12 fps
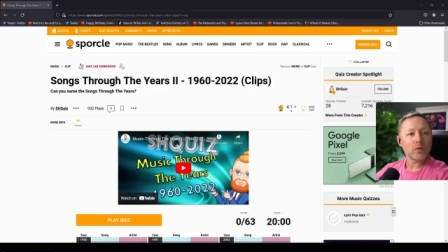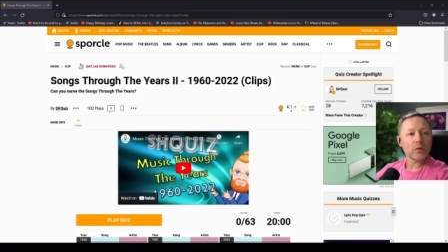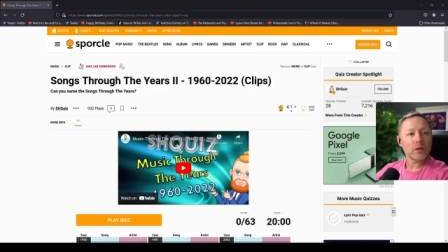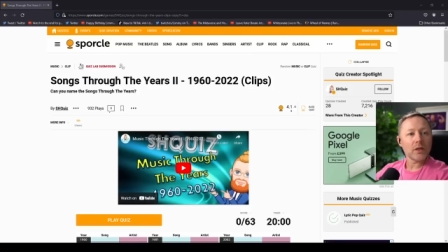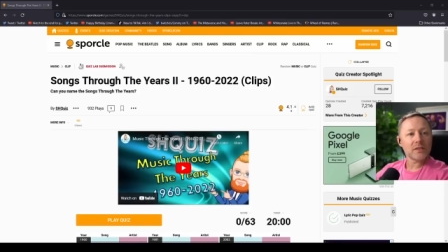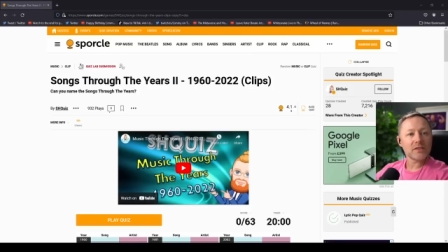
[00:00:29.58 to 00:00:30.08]

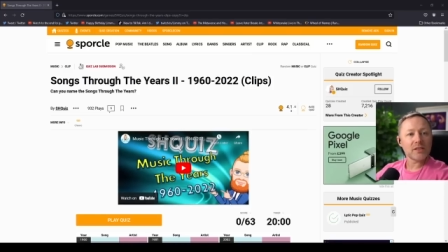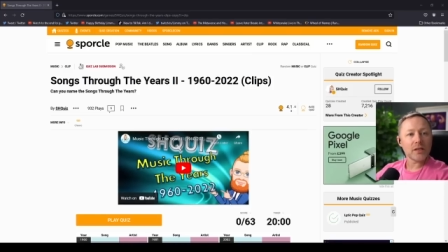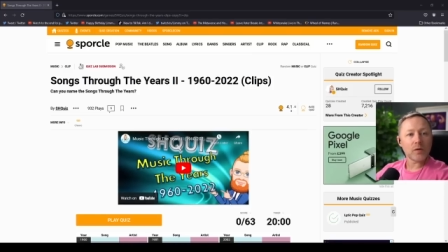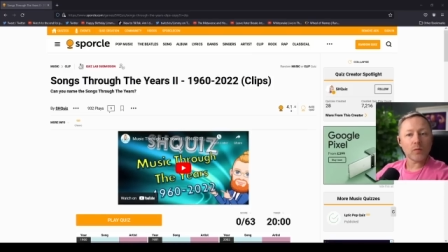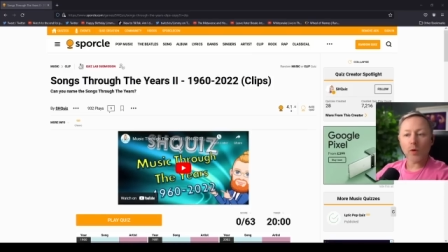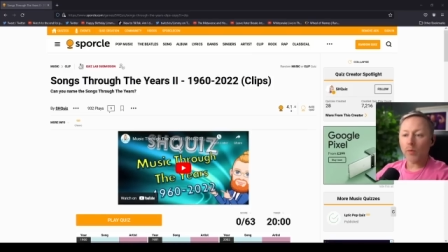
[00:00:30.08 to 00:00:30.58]
Let's see.
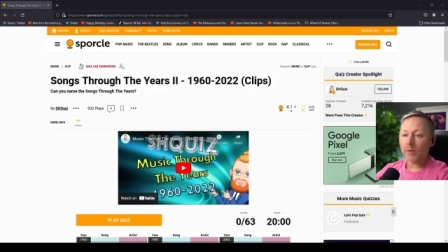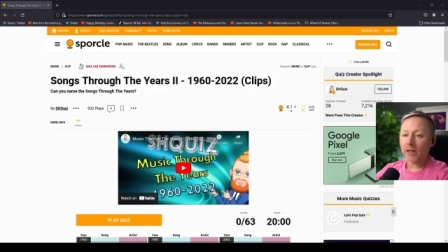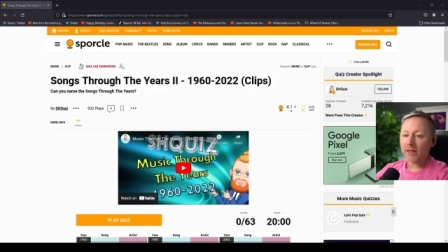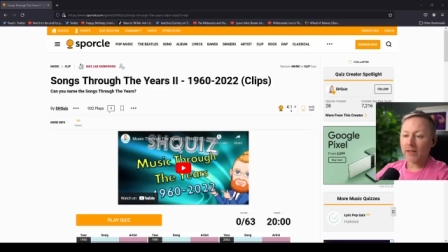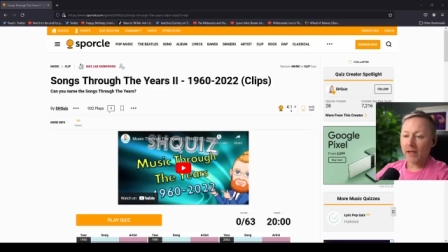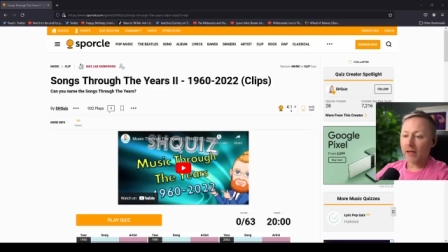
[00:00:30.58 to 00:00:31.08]
What will I
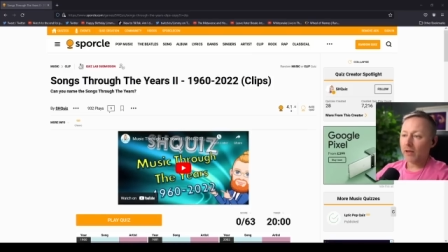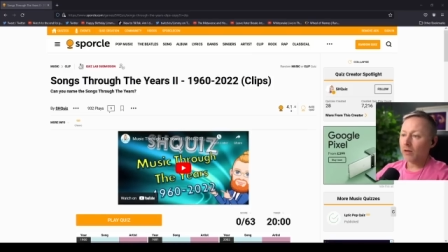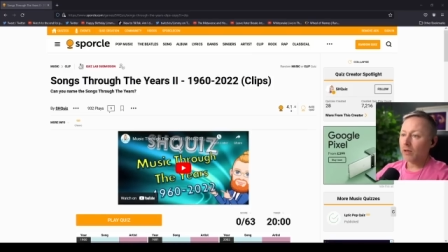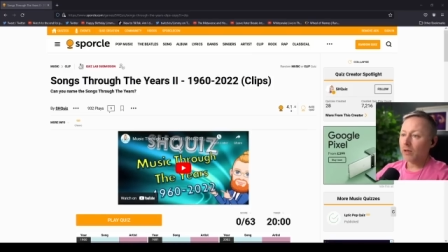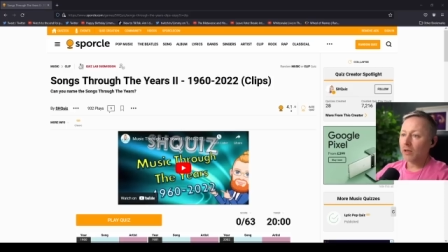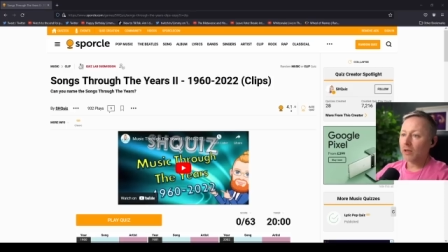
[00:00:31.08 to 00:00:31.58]
get?
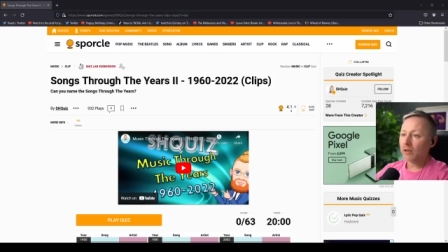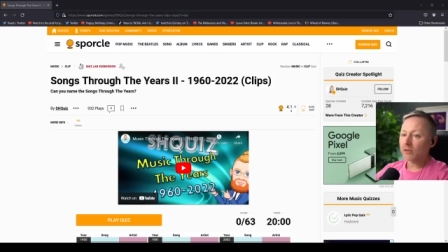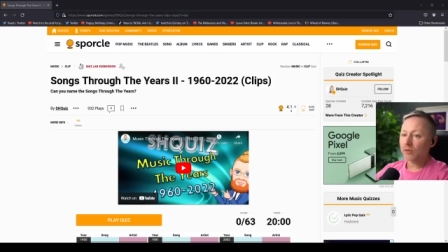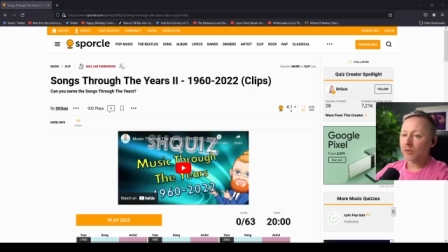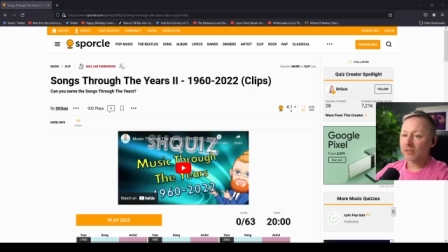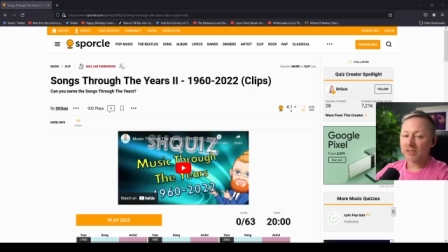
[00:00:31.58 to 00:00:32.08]
Uh,
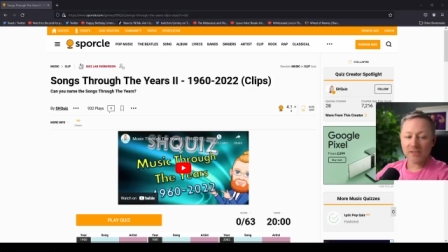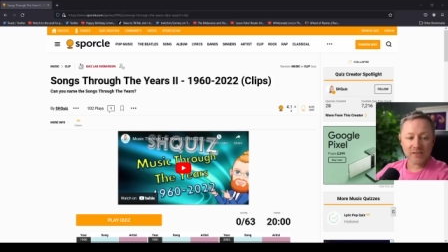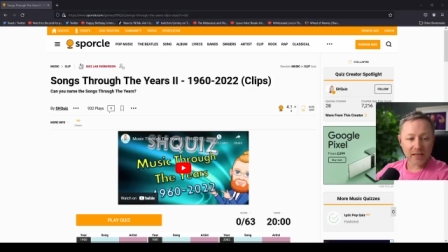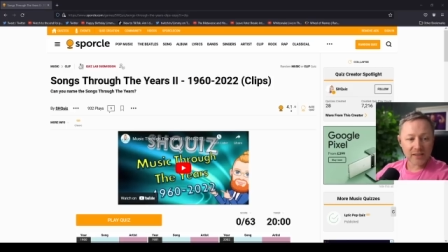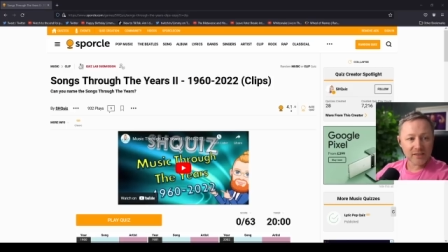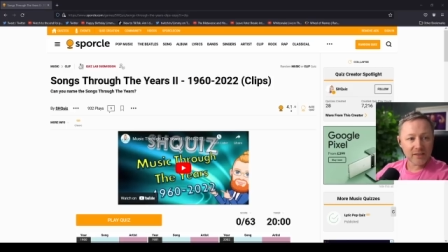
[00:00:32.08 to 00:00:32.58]
so there's
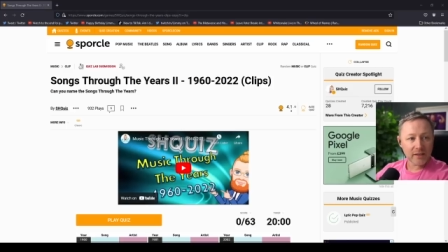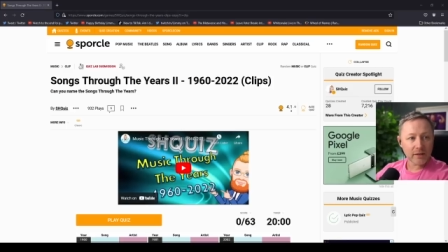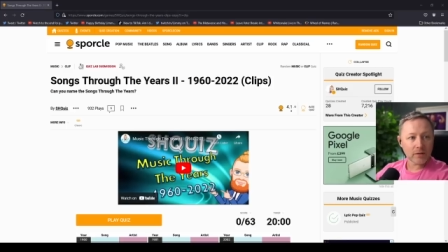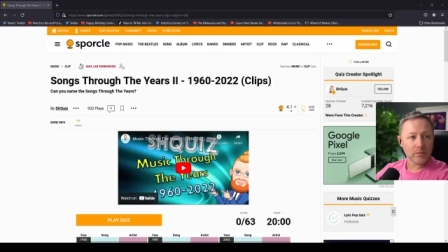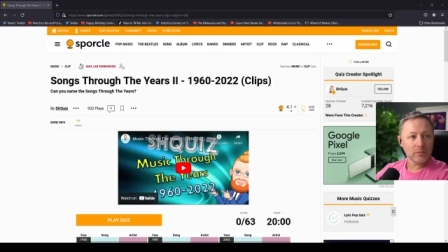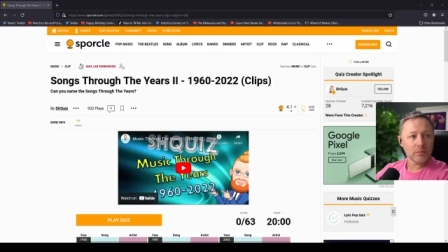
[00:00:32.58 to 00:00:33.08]
sixty of
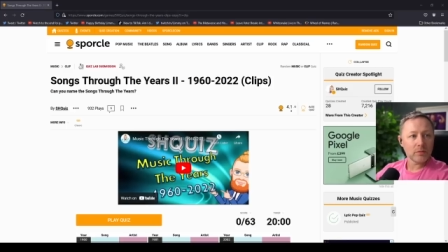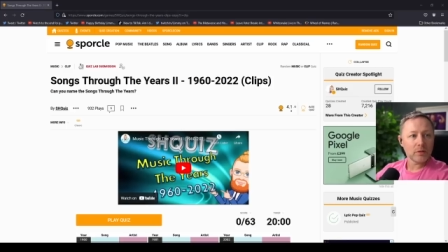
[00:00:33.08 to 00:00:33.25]
them.